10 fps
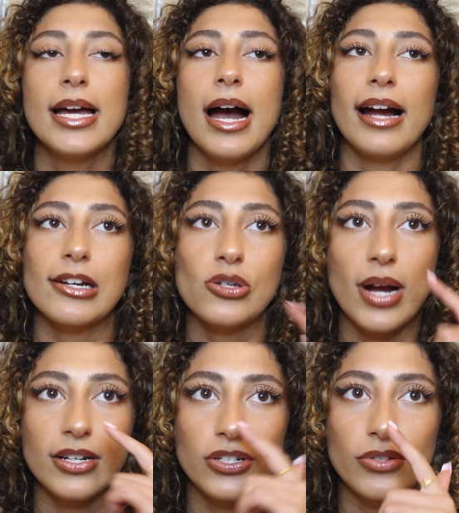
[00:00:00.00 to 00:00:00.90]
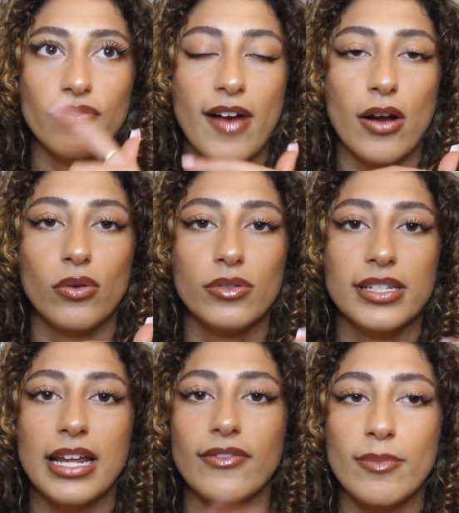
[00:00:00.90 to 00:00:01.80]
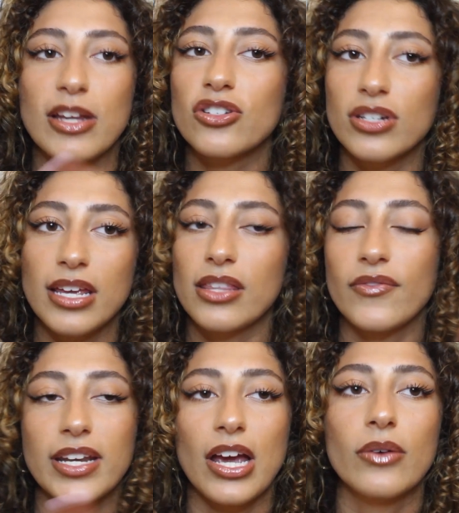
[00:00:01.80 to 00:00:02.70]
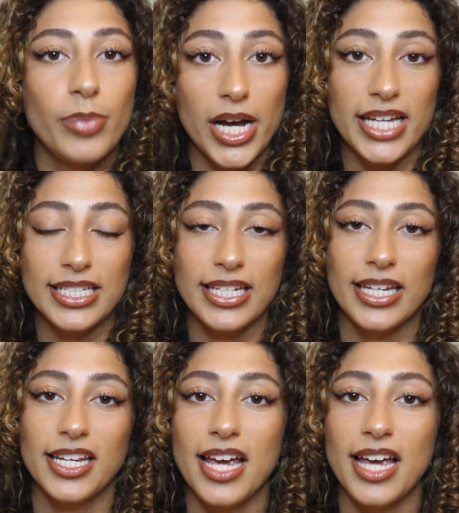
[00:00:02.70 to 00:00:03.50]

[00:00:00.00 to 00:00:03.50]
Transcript: I tried to do freckles and I even mentioned it in the video, but